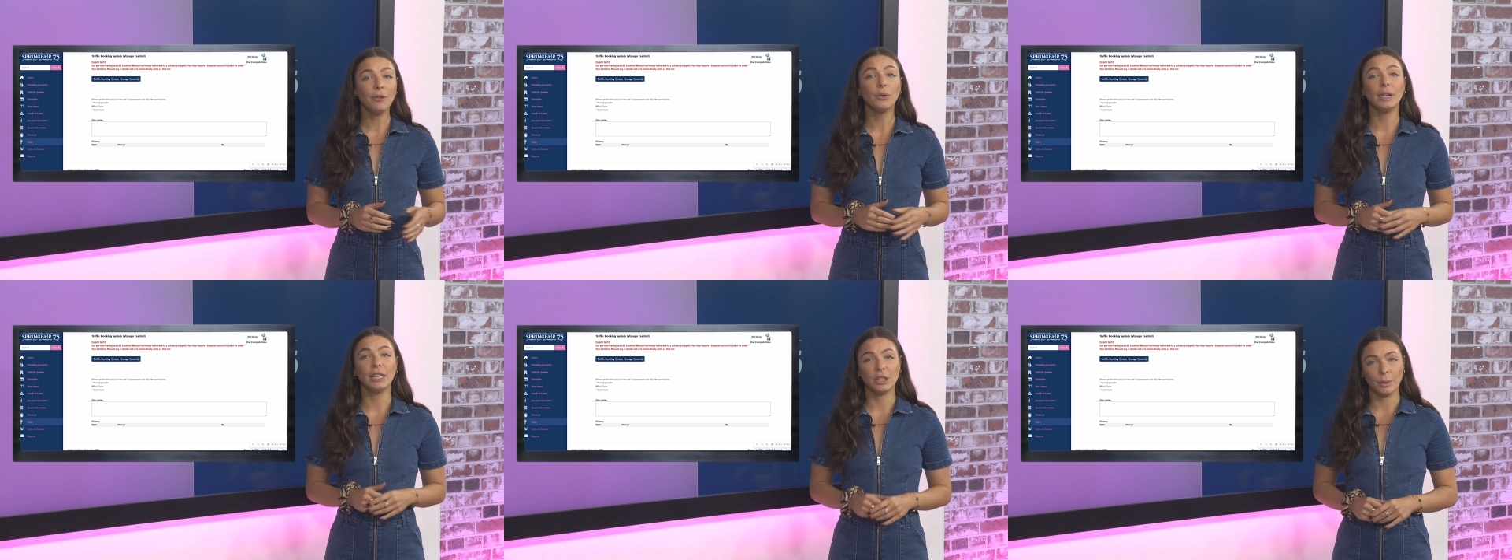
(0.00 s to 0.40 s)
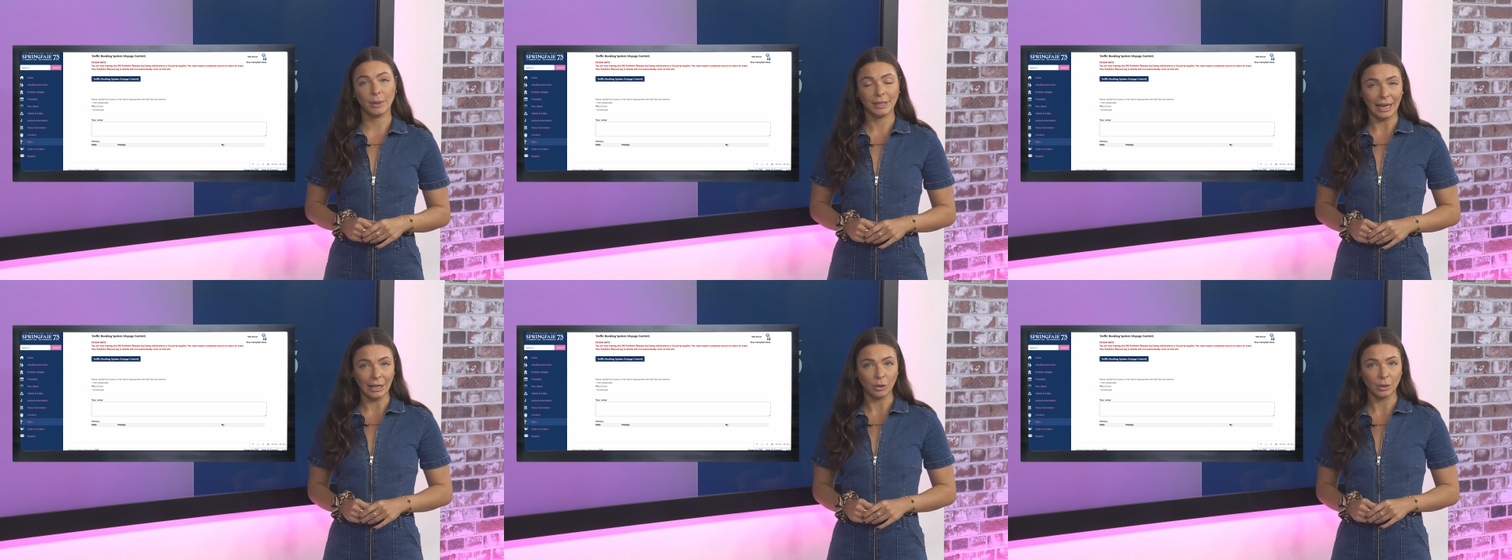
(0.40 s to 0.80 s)
you need to
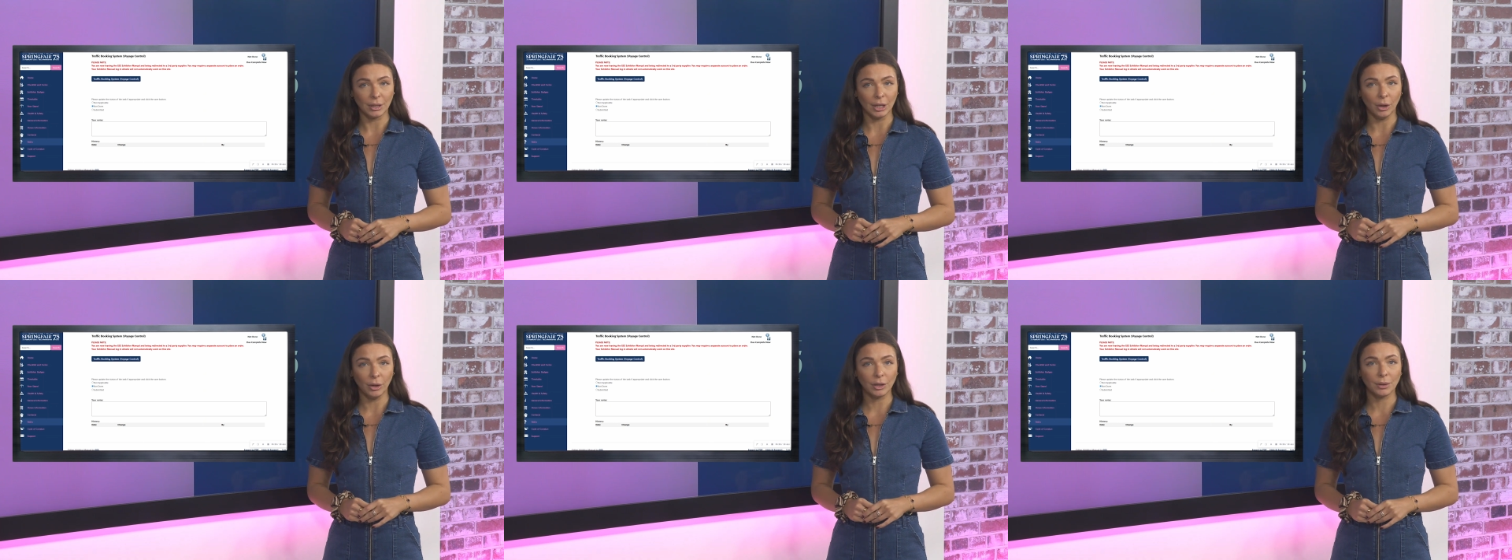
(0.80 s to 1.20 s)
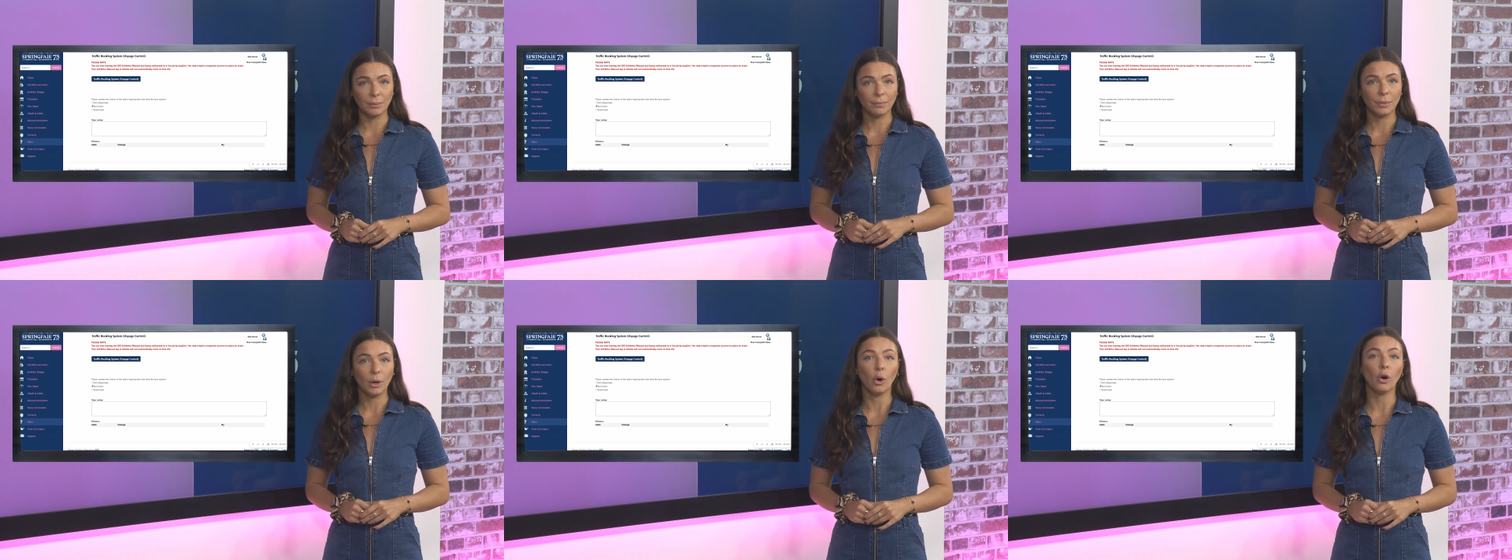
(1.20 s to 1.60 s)
extend your slot
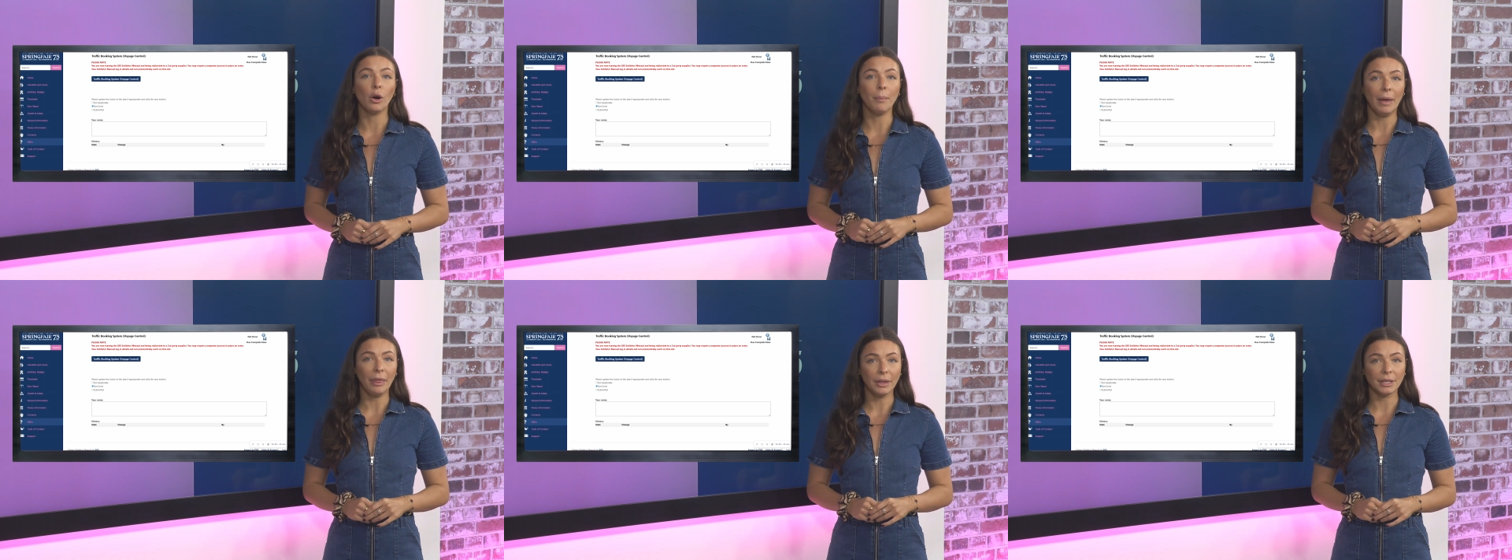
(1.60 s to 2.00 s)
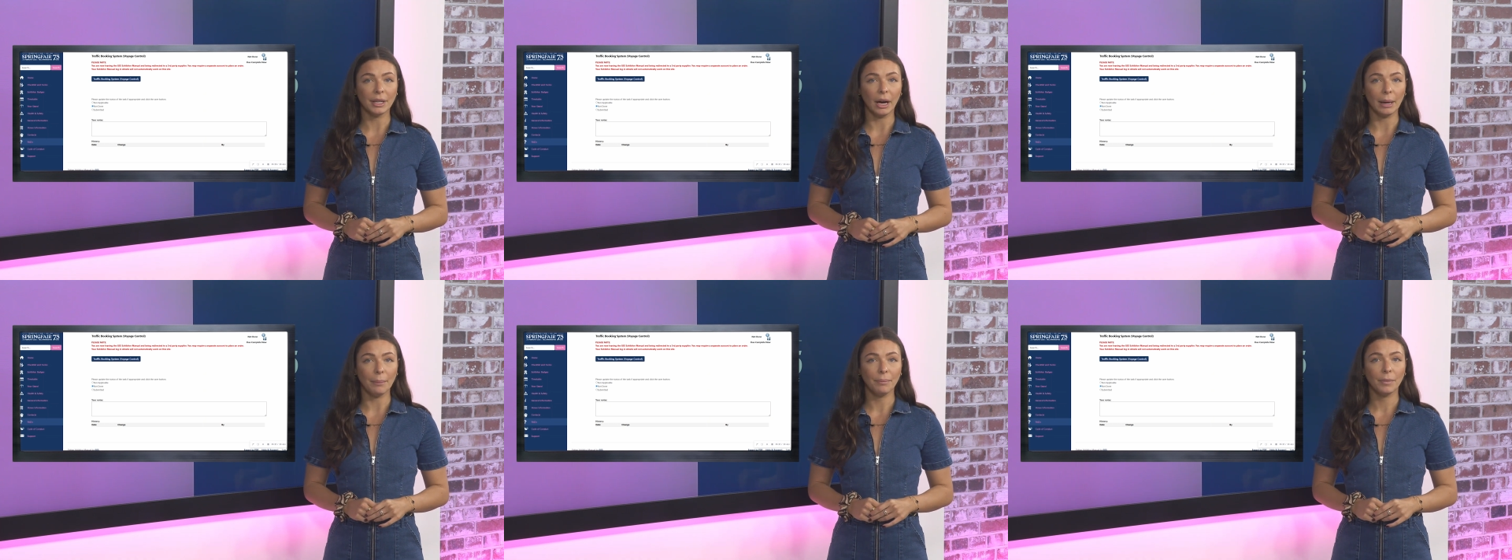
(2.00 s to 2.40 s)
or amend the
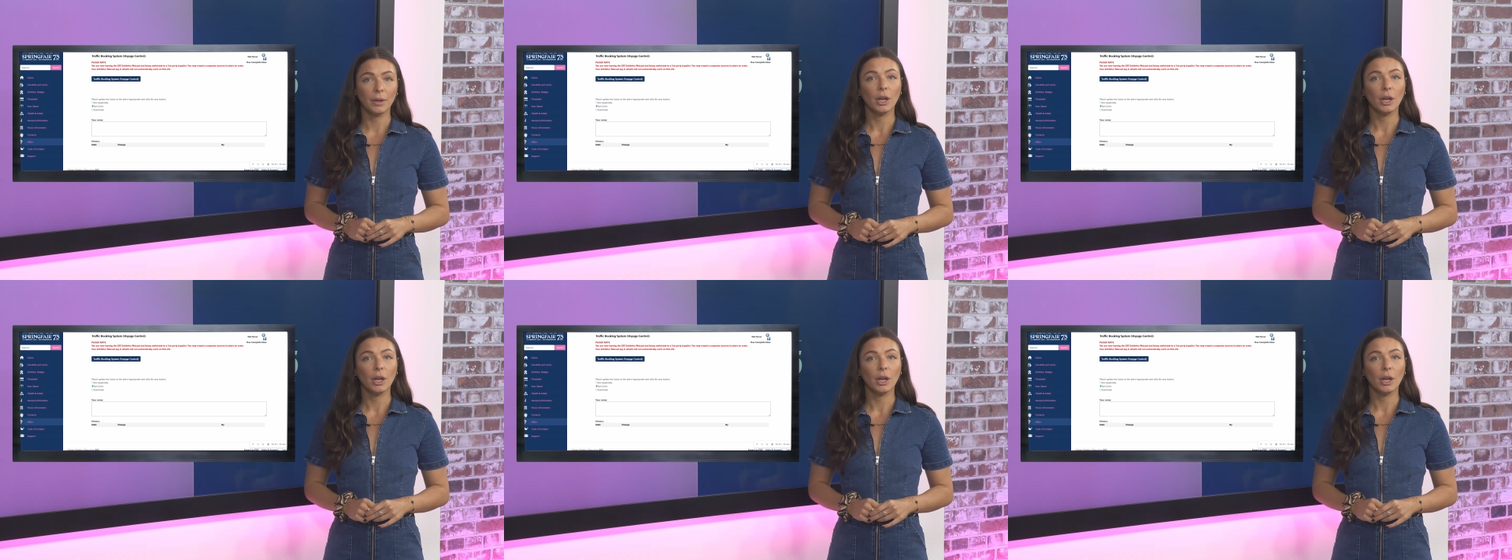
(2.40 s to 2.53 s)
time,